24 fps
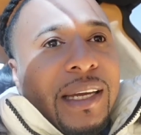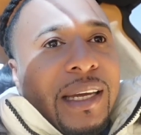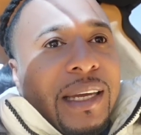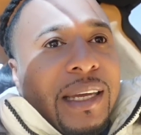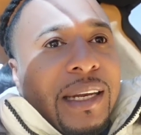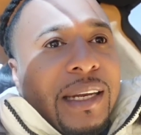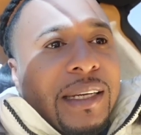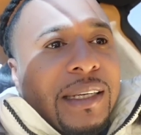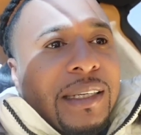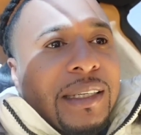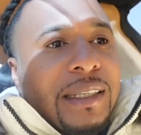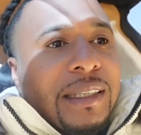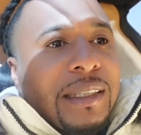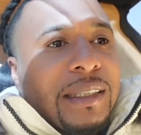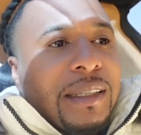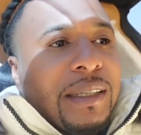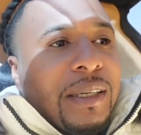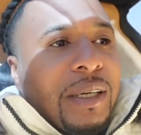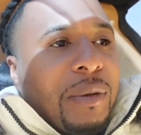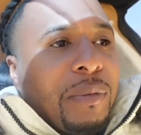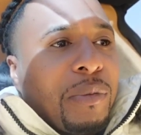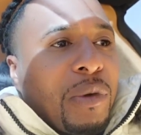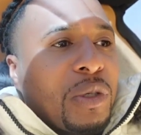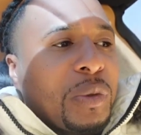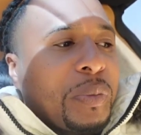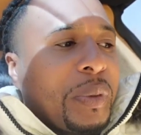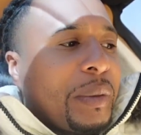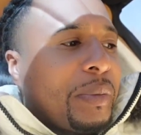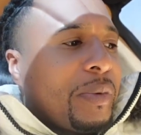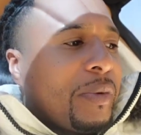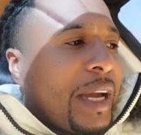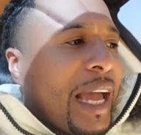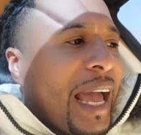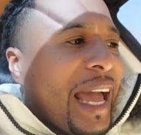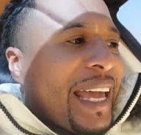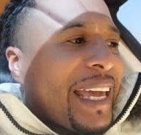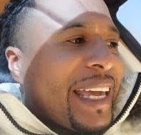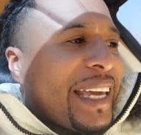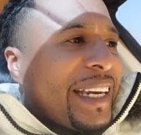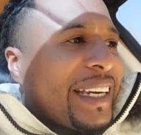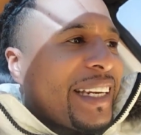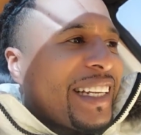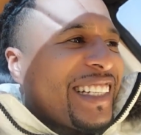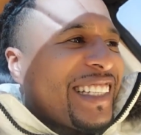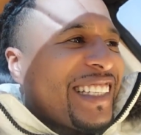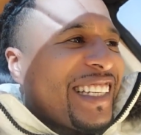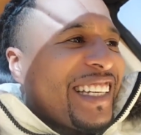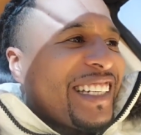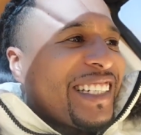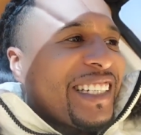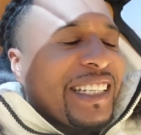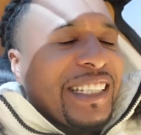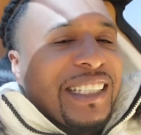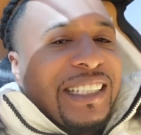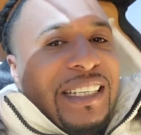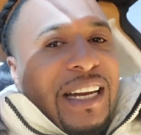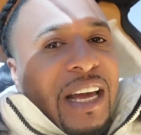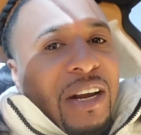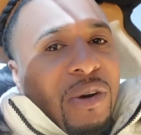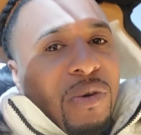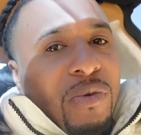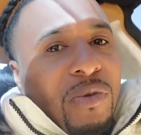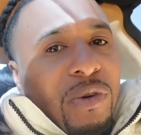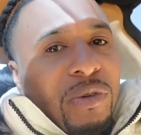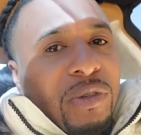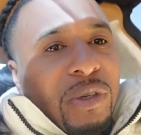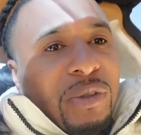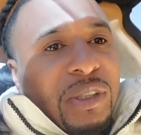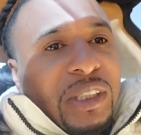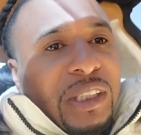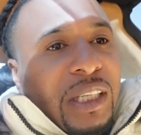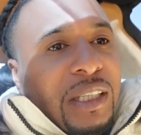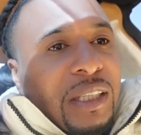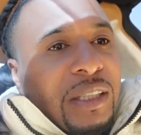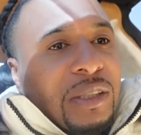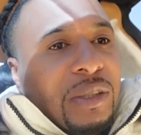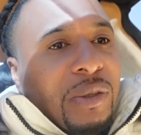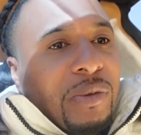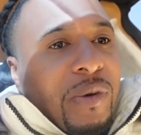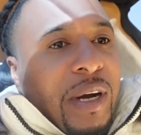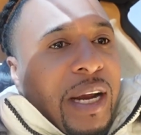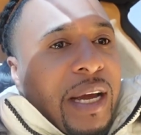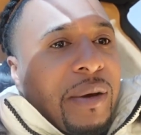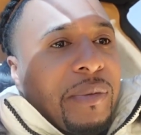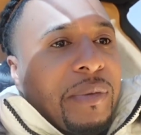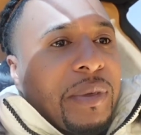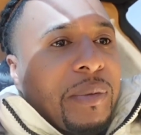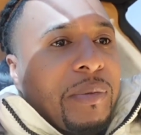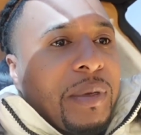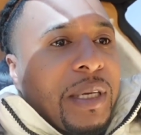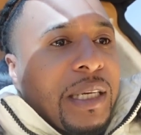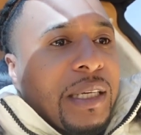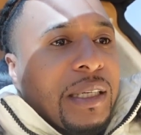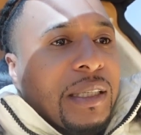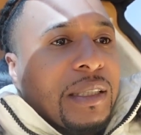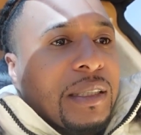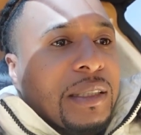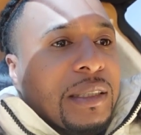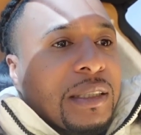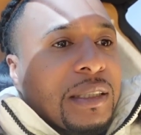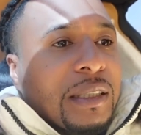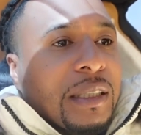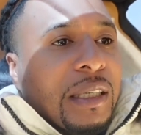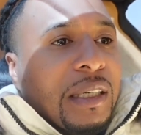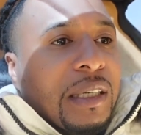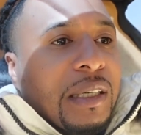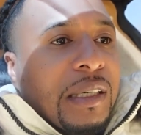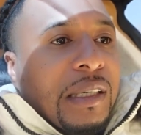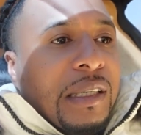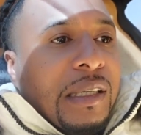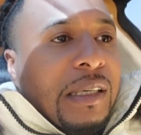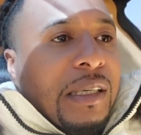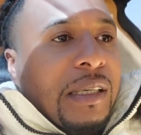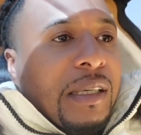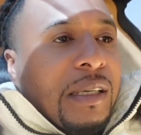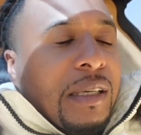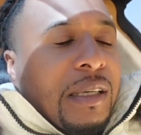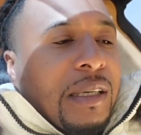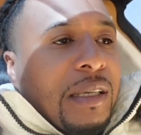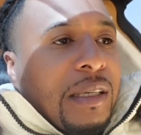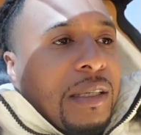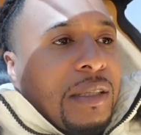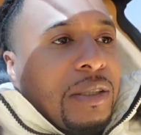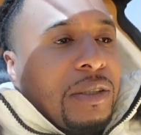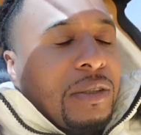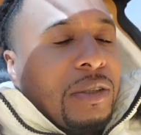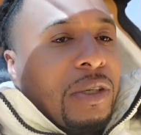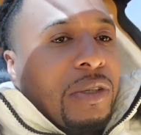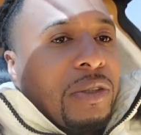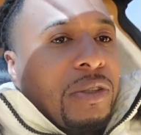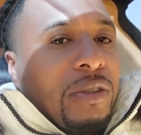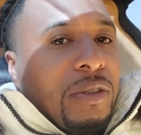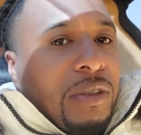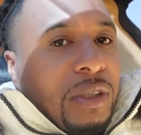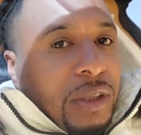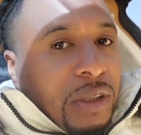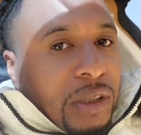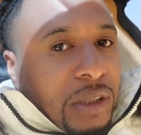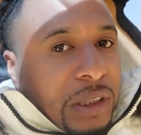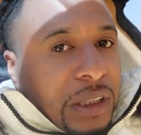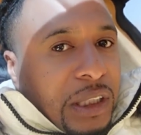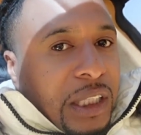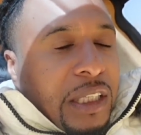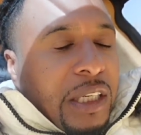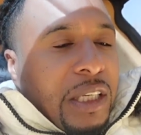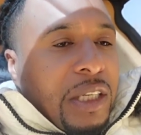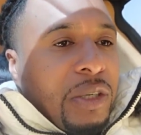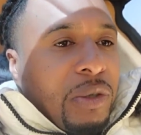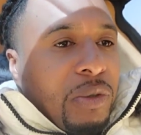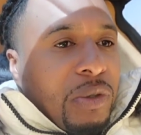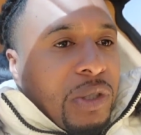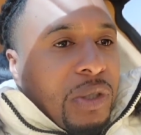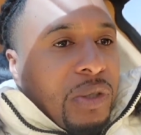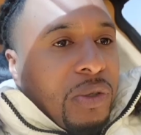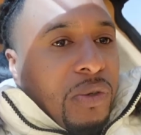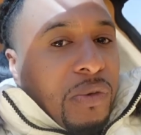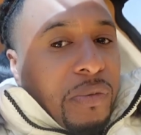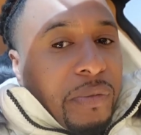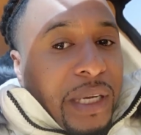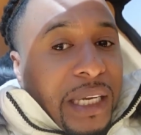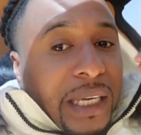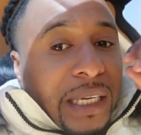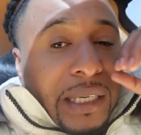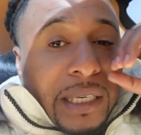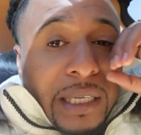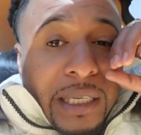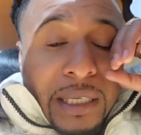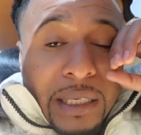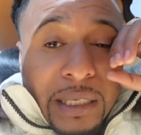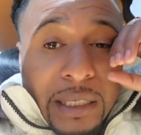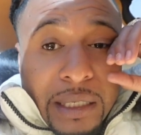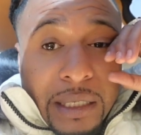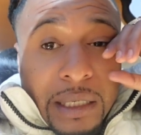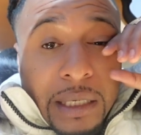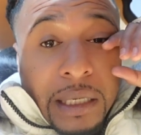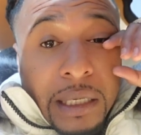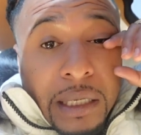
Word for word: And uh, most people got hidden intentions, and I don't want no suckers around me because, you know, you, you see the YouTube me and then